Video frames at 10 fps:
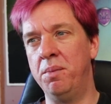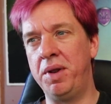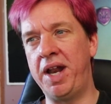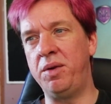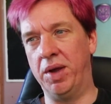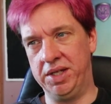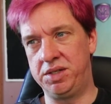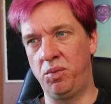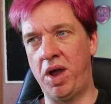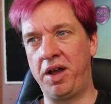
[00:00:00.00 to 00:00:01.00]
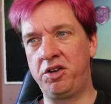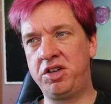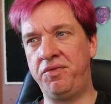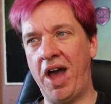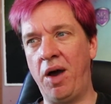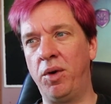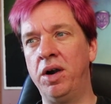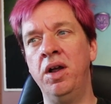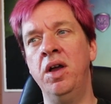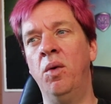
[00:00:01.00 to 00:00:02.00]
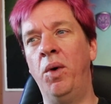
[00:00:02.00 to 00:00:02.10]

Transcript: But anyways, well, Devour...